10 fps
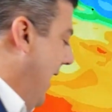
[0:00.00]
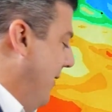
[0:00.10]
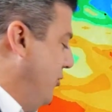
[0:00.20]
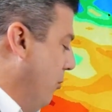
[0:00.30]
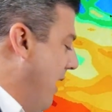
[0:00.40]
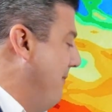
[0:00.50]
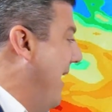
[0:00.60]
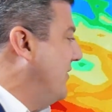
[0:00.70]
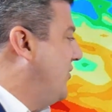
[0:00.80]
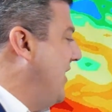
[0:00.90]
to around
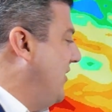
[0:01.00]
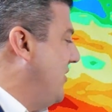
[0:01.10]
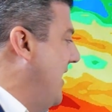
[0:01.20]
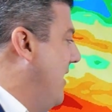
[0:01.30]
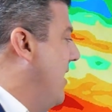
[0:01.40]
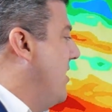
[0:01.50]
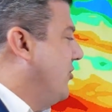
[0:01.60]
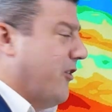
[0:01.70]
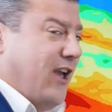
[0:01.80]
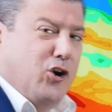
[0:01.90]
about 60.
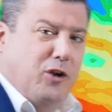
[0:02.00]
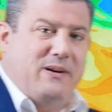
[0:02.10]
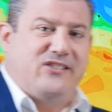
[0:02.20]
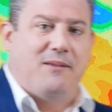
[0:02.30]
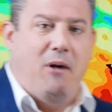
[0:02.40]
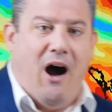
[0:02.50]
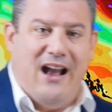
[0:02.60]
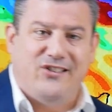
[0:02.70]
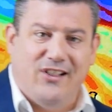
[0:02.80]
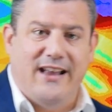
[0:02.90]
So there could be some
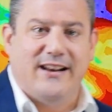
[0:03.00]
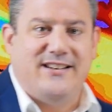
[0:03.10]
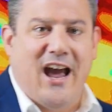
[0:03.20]
isolated